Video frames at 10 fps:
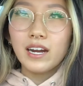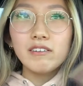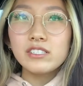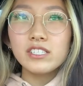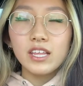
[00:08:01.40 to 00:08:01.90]
ever
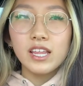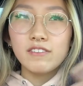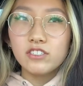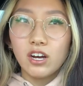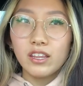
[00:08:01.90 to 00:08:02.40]
since then i
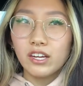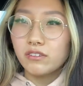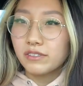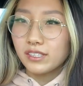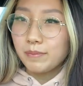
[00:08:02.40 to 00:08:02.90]
just gotten like a
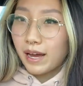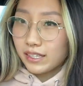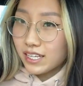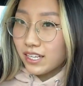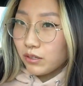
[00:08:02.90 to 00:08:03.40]
really bad
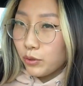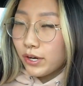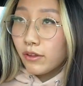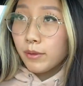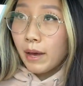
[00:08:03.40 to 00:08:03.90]
keloid
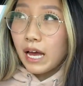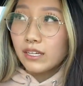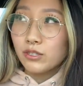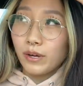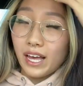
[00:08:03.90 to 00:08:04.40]
on the back
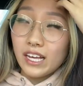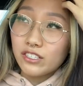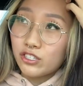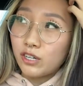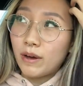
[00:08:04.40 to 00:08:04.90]
so i
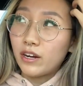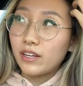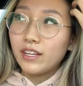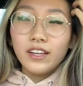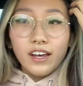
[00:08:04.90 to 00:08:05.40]
asked her about it
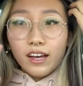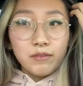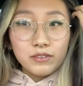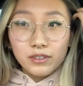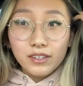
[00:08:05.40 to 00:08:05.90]
i've
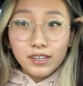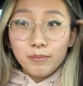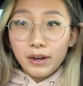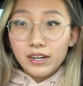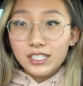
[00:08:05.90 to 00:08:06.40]
been really
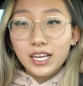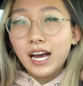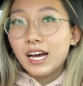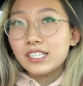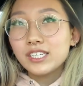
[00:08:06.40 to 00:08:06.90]
embarrassed to
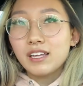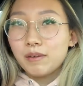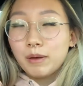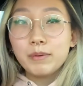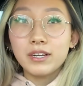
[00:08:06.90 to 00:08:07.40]
ask like
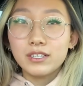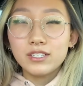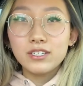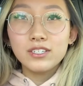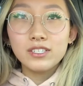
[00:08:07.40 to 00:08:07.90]
my
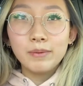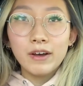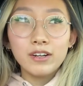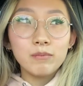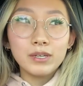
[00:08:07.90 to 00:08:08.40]
piercers
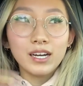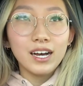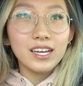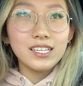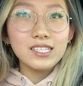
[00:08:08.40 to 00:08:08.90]
about it
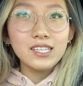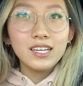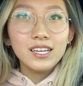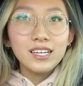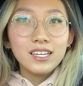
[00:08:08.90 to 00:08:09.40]
because
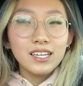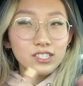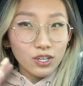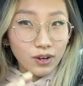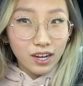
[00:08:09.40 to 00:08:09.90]
it's
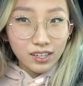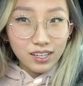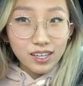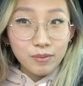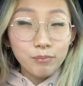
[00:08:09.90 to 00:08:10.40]
so
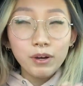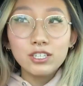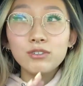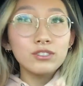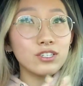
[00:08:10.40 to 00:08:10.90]
ugly but
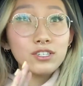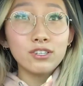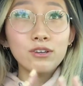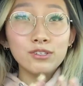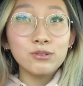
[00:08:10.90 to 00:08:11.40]
she was just
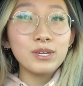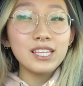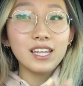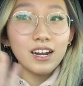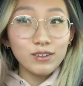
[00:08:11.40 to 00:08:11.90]
so
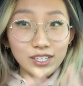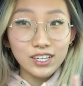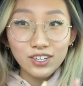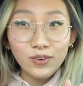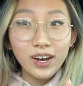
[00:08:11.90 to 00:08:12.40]
sweet that i was like
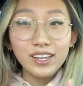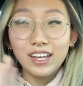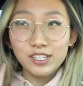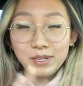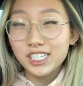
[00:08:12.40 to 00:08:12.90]
you know what
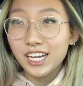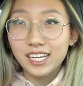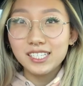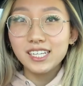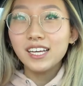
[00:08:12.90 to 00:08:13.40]
was my
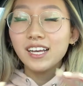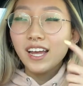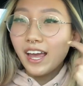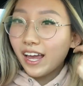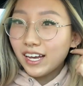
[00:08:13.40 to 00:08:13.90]
chance
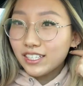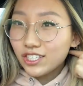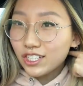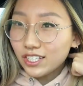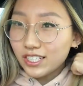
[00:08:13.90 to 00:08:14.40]
and
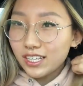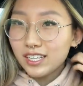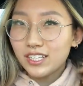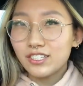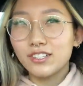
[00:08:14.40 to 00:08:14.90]
she said
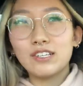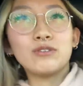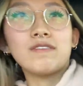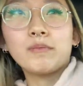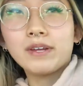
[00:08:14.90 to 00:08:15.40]
essentially
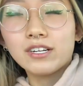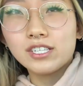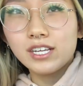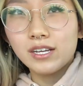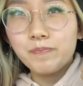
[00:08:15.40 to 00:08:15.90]
whoever
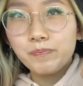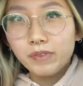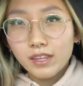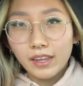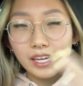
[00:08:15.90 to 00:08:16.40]
pierced it
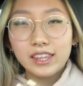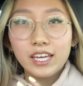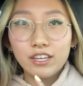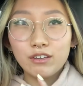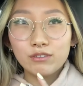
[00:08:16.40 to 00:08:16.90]
like they
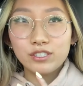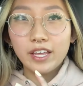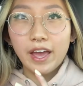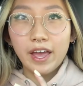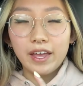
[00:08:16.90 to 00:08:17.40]
used
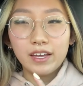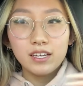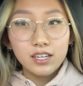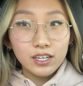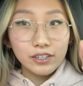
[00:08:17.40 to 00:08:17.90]
a
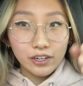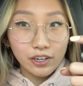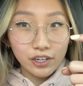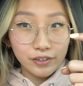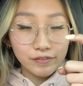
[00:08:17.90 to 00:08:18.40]

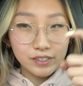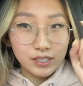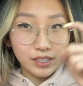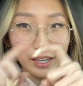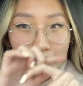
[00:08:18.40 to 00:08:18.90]
curved
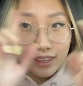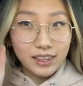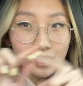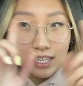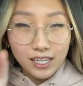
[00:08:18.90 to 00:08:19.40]
like
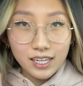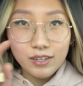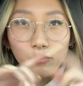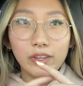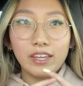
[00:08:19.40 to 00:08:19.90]
thingy
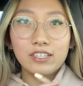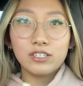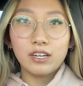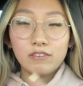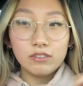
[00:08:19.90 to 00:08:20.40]
when they
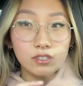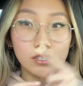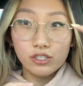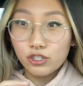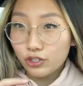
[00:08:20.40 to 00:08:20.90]
should have used a
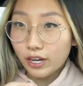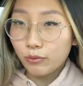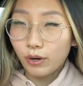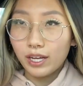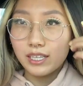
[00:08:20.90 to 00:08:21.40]
straight
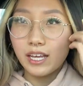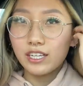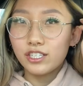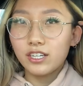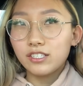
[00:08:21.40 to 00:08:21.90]
one
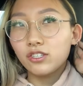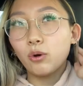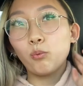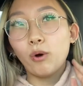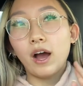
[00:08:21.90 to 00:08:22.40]
and she doesn't know
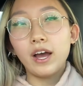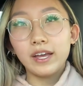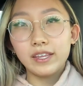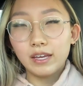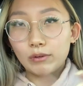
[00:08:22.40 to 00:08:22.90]

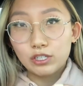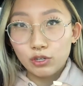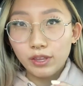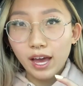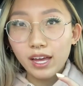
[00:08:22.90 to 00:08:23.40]
why they would
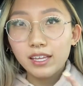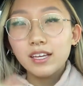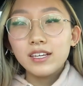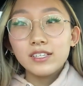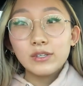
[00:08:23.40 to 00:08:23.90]
do that
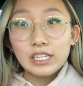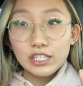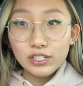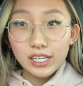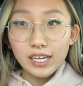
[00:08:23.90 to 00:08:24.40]
so
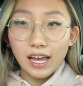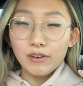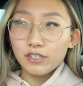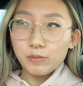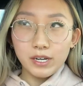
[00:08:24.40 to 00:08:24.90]
essentially it
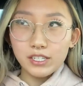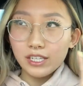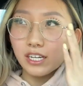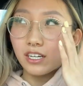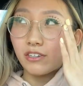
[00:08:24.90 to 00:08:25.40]
was pierced
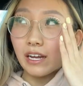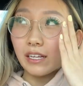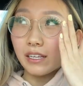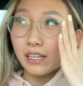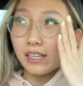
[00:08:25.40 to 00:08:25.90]

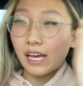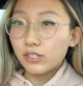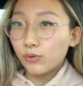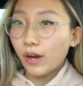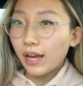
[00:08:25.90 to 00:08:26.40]
incorrectly
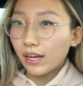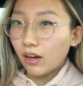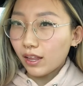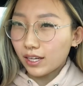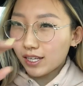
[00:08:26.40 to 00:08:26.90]
that's why I
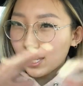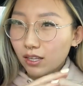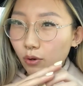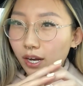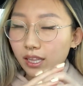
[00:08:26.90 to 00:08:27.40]
got like a
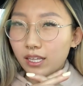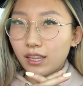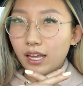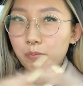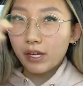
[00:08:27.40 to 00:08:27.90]
keloid and then
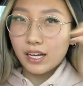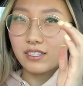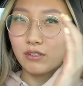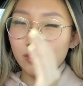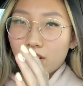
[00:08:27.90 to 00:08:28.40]
like because
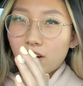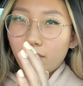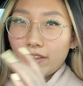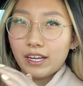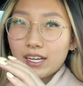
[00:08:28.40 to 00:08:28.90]
it was
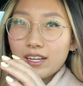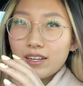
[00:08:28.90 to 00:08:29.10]
curved like